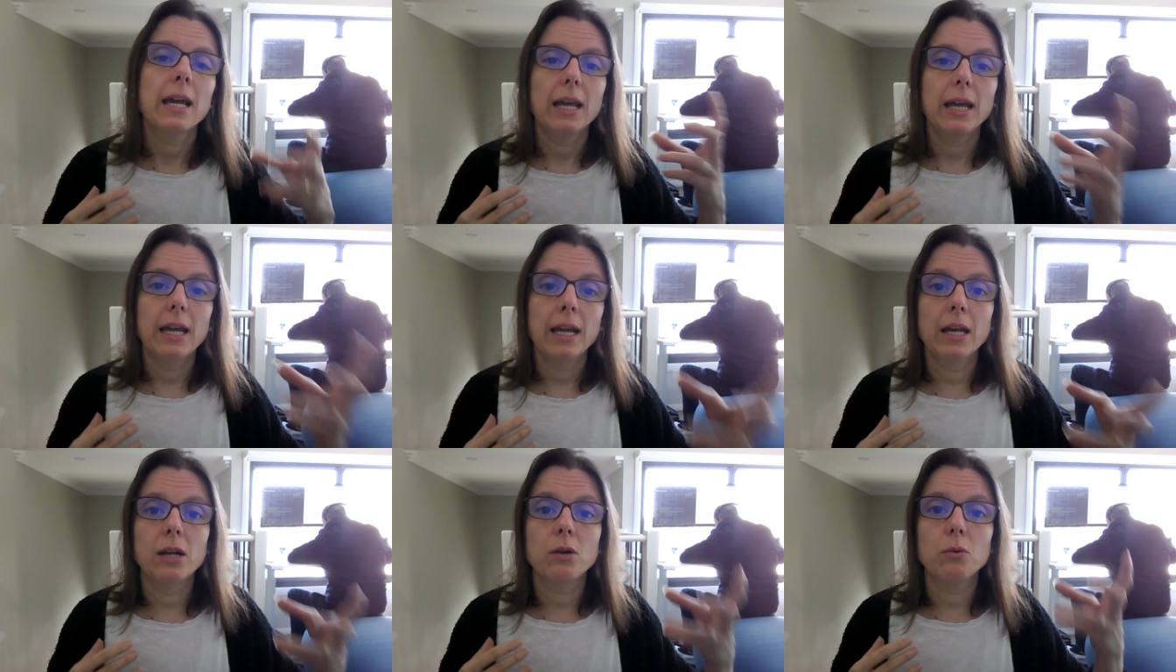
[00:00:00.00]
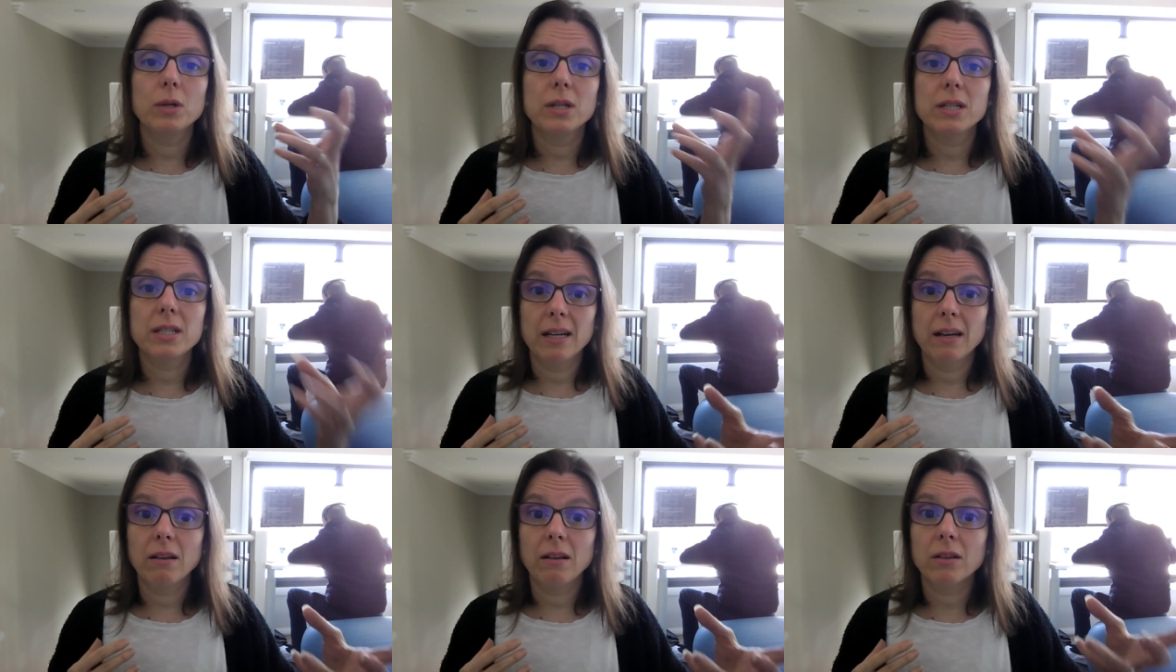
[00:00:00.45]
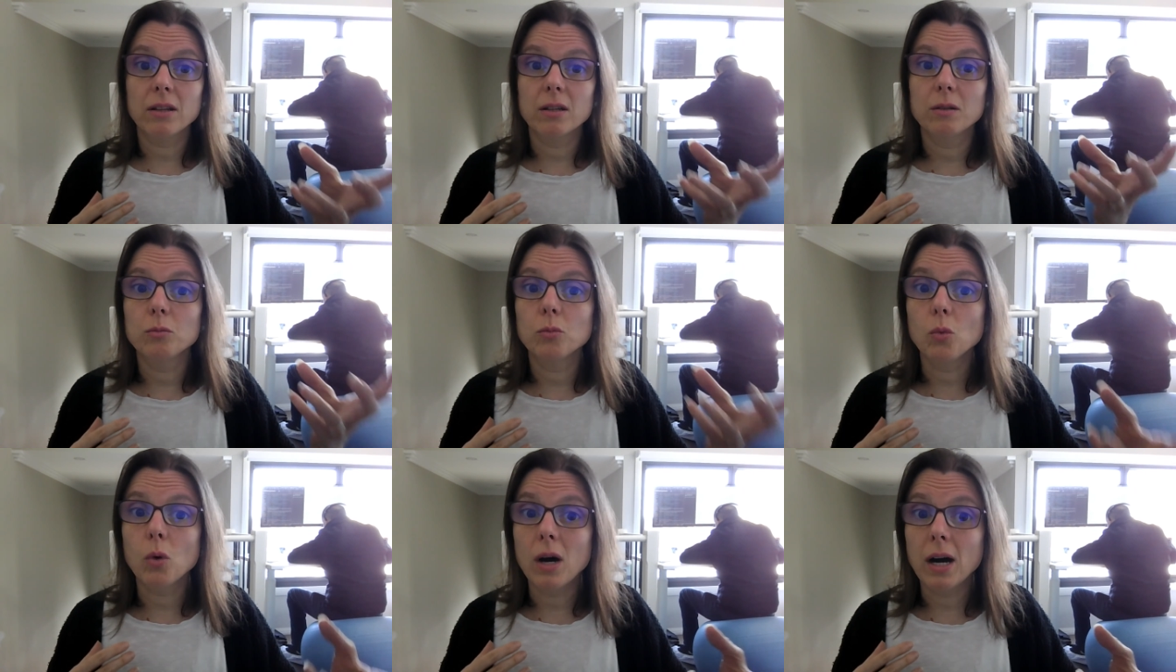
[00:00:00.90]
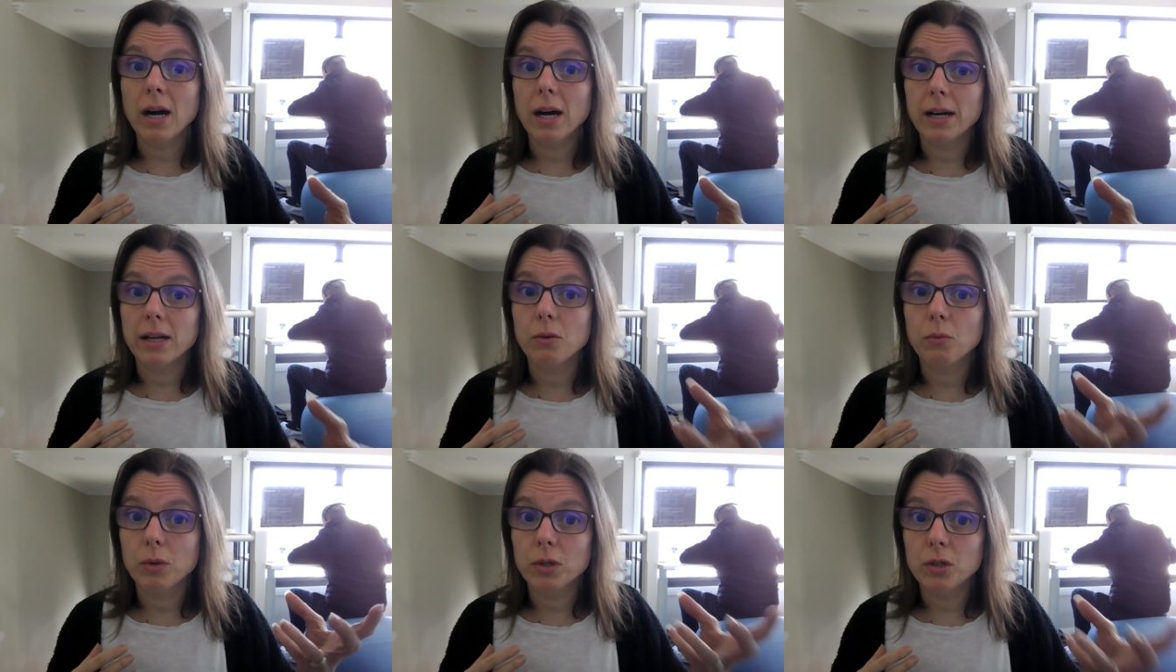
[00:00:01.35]
and we tell them
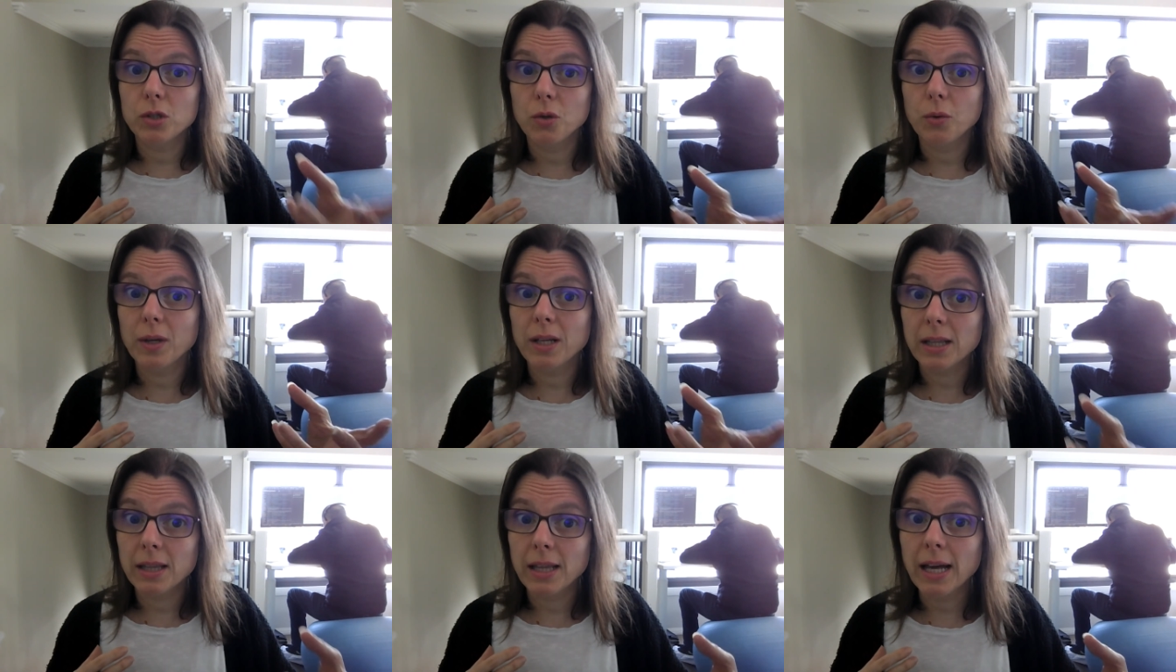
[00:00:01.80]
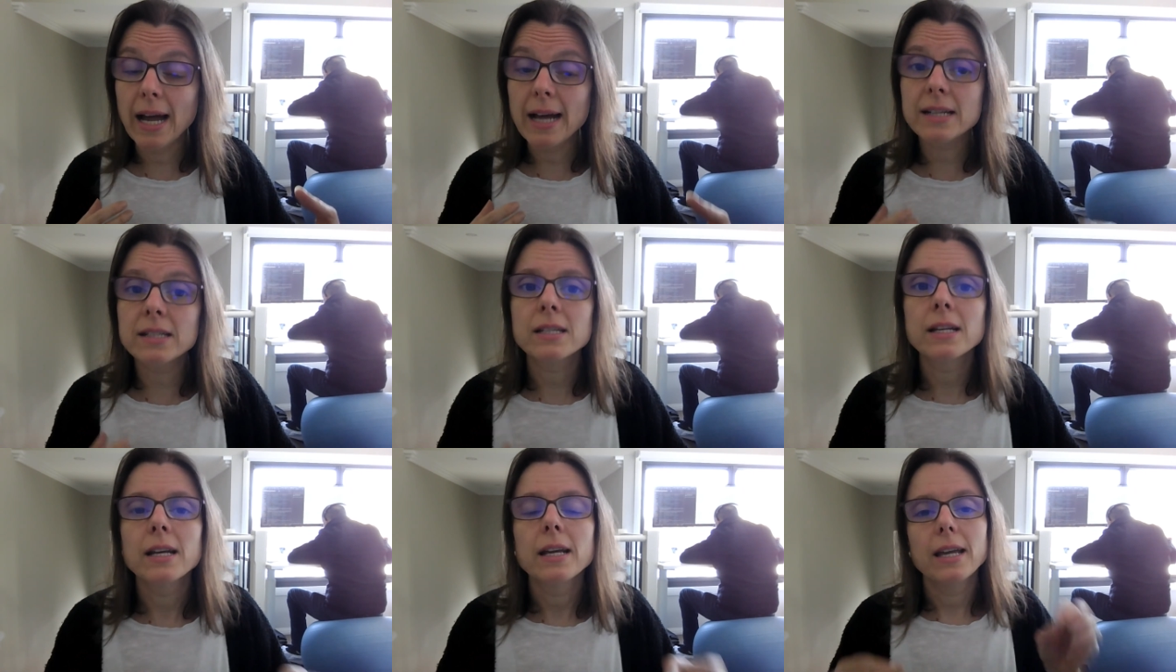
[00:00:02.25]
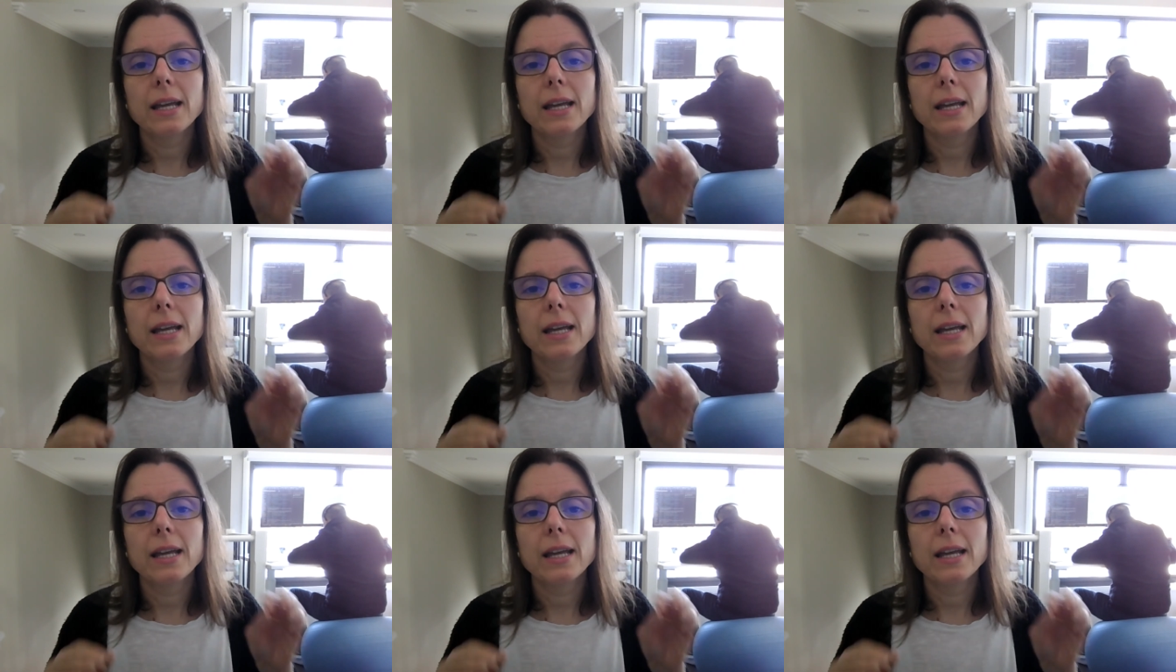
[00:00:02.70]
why we're doing that,